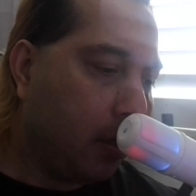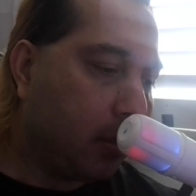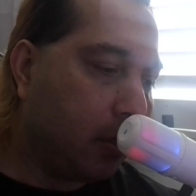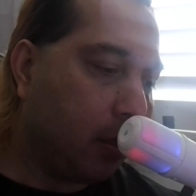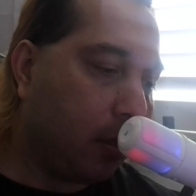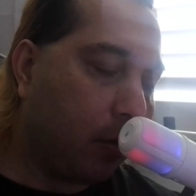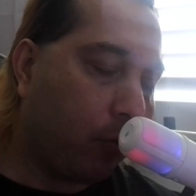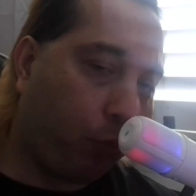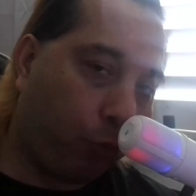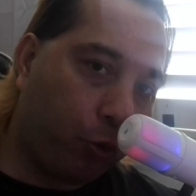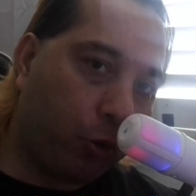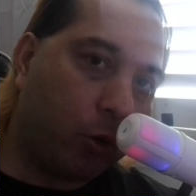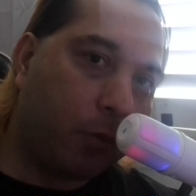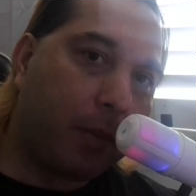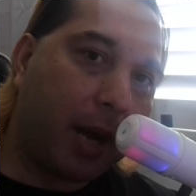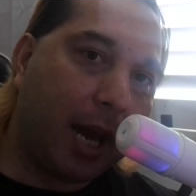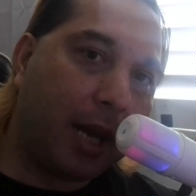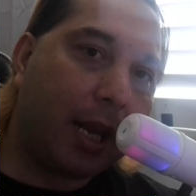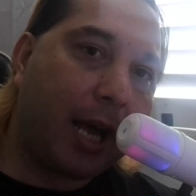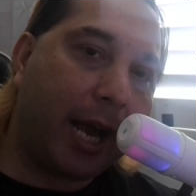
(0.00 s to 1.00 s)
to ruin
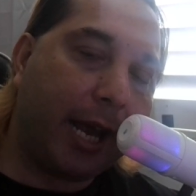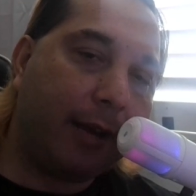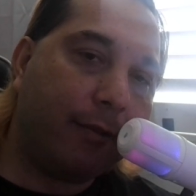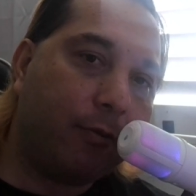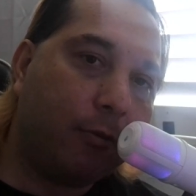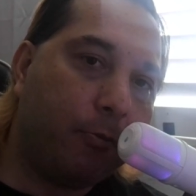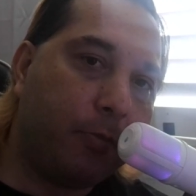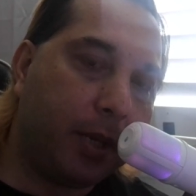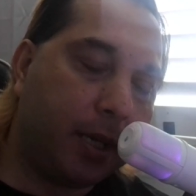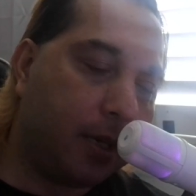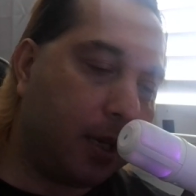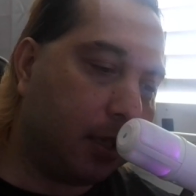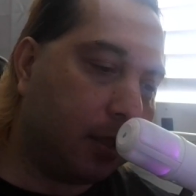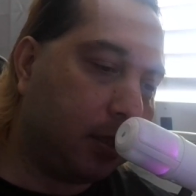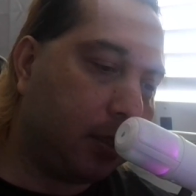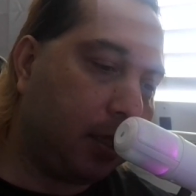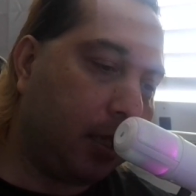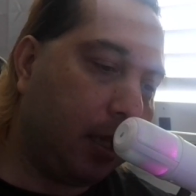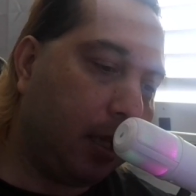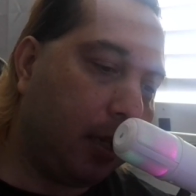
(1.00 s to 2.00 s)
my life, because
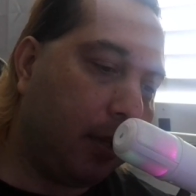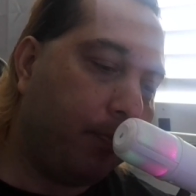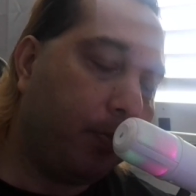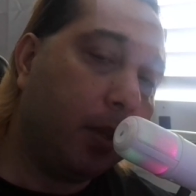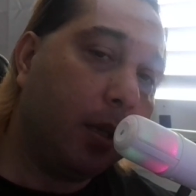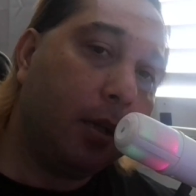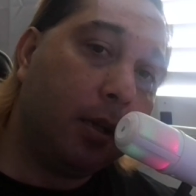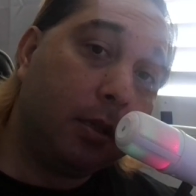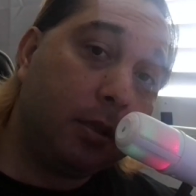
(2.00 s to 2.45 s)
she